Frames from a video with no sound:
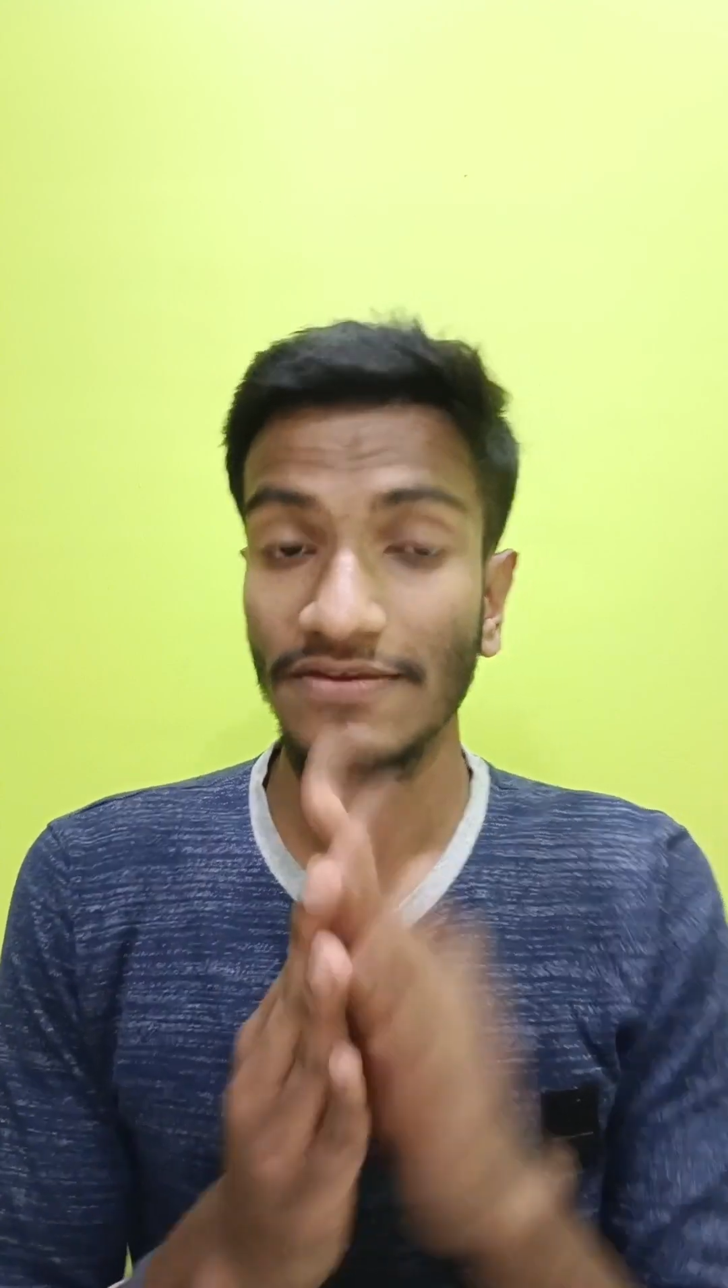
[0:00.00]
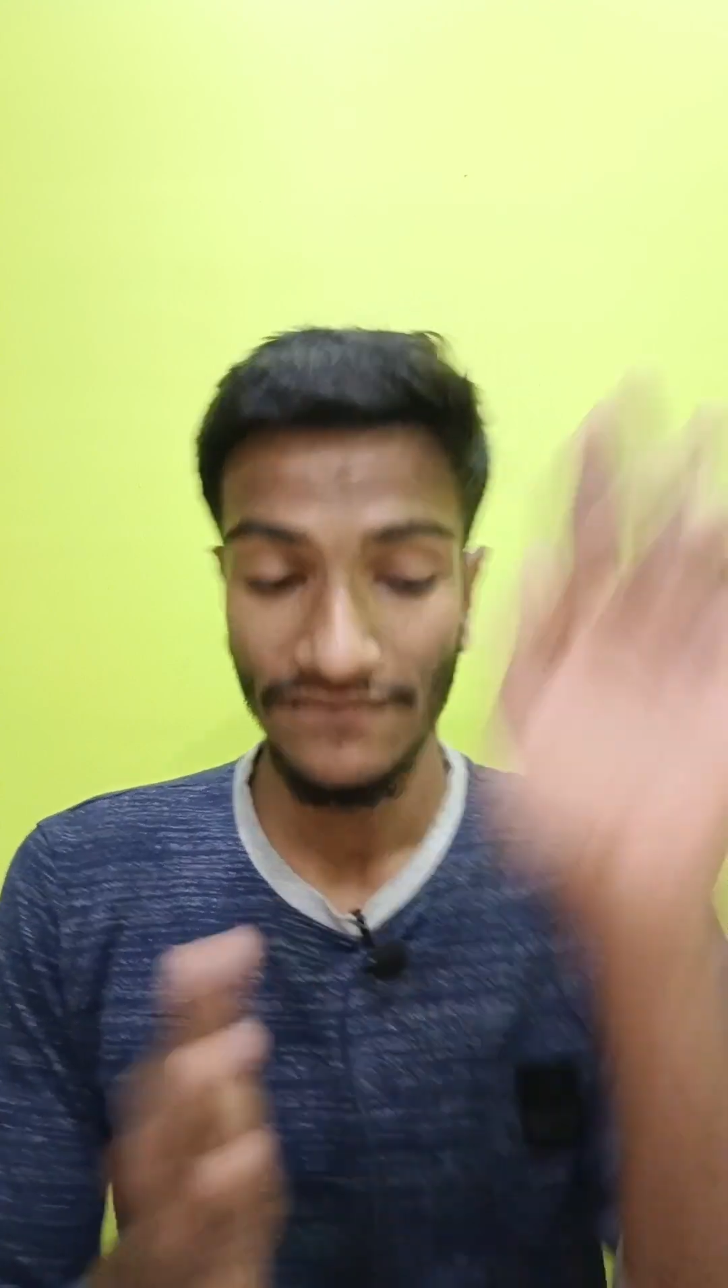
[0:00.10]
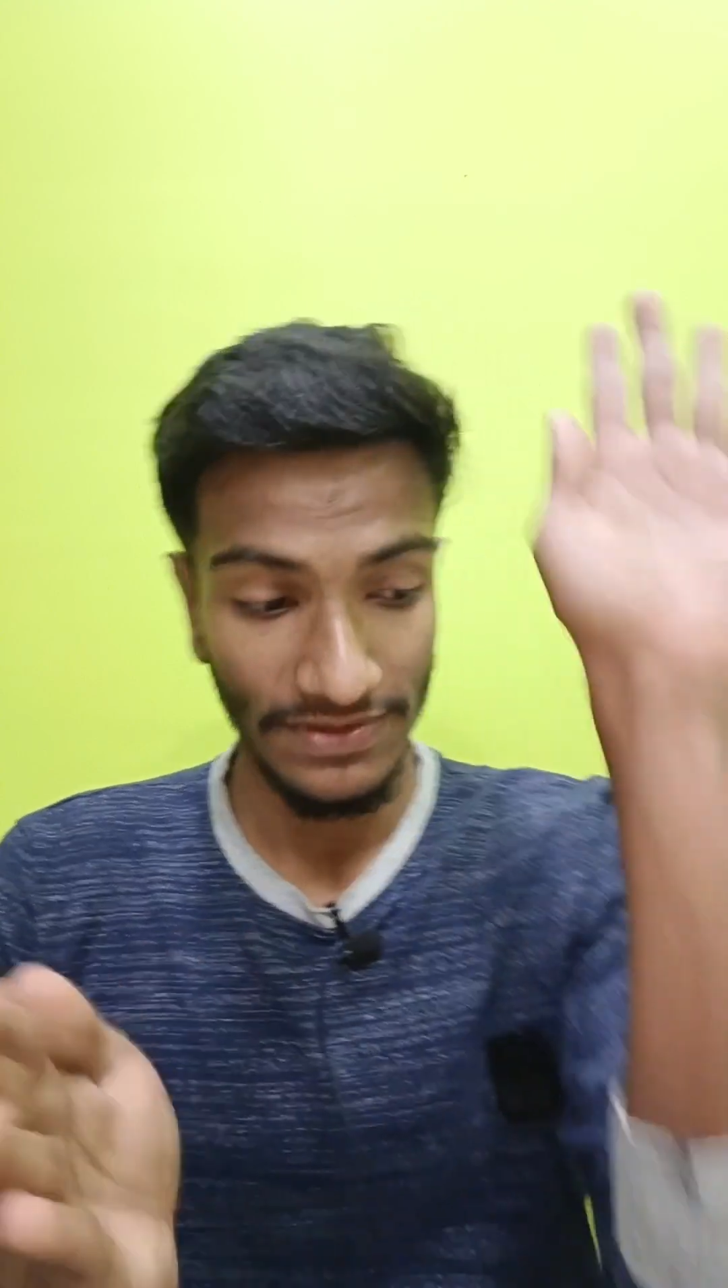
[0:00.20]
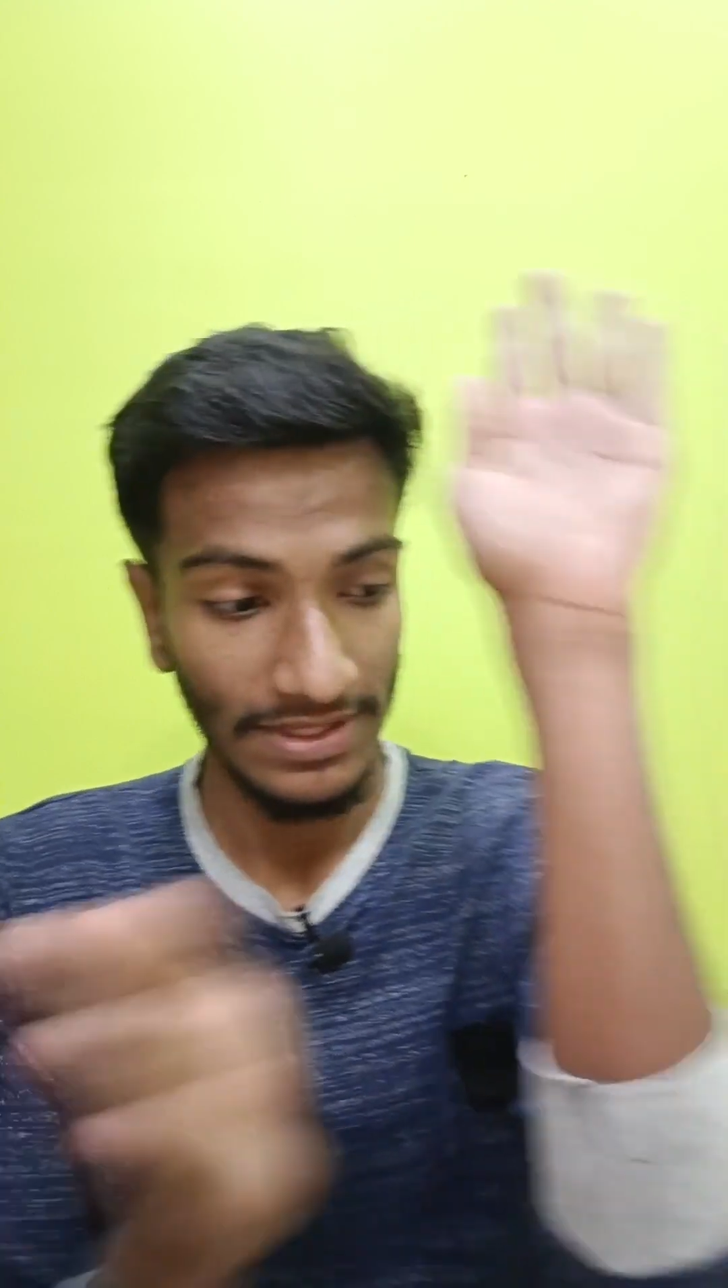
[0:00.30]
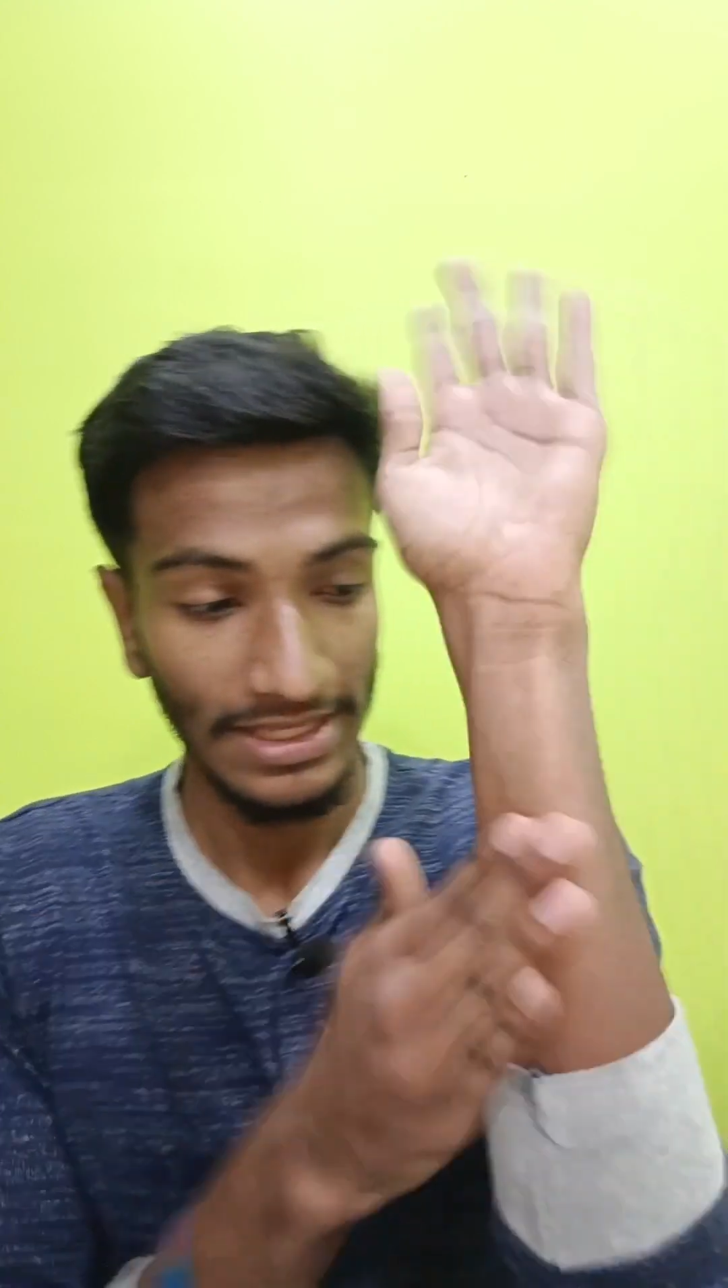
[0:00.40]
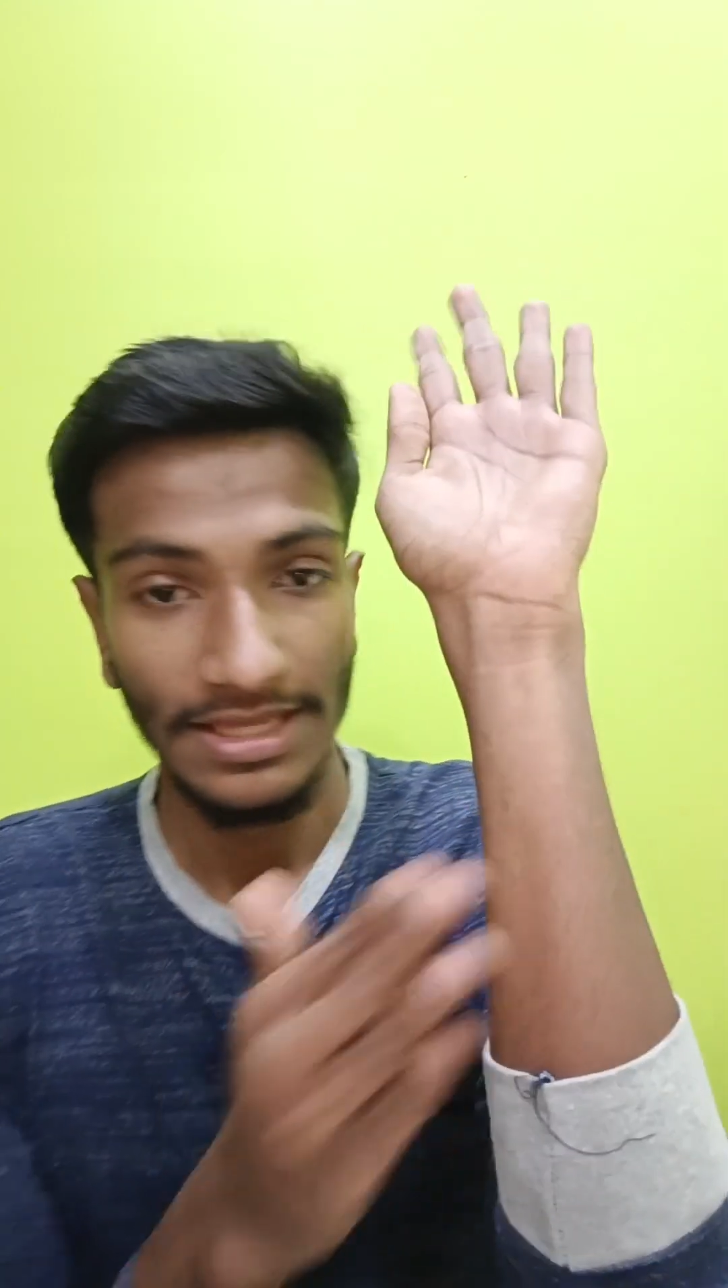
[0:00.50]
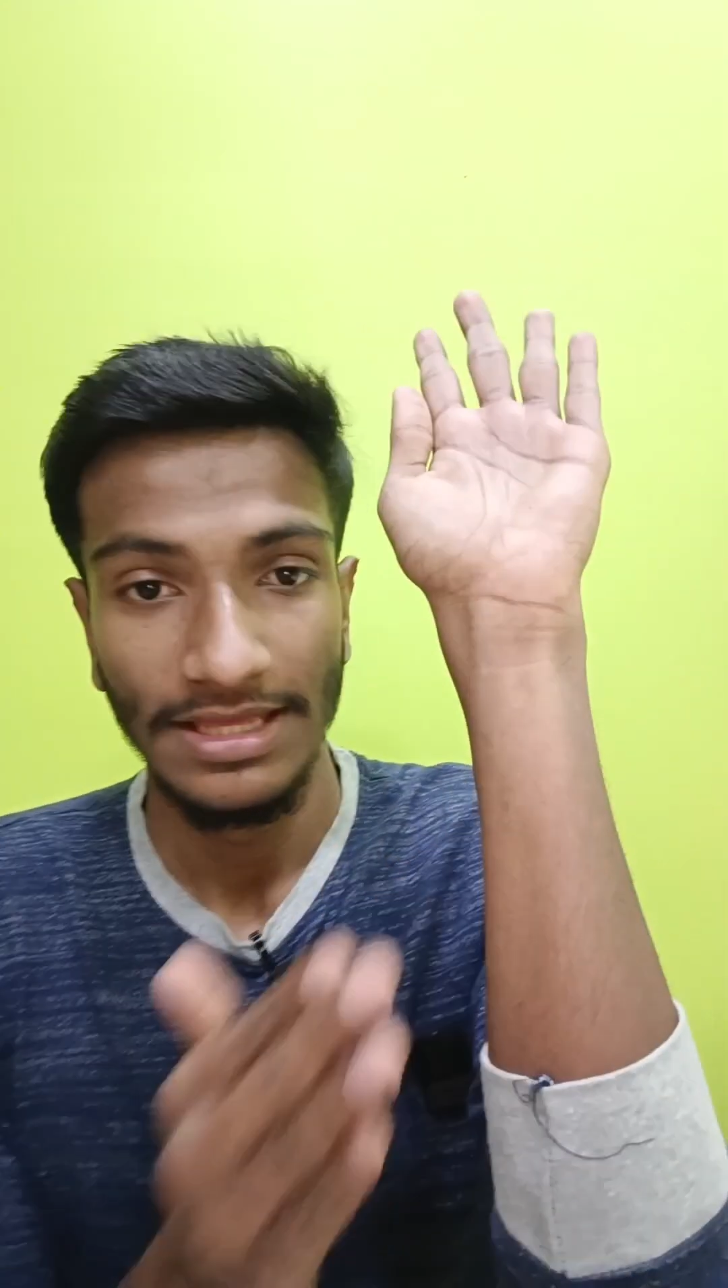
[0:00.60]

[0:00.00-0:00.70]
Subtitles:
If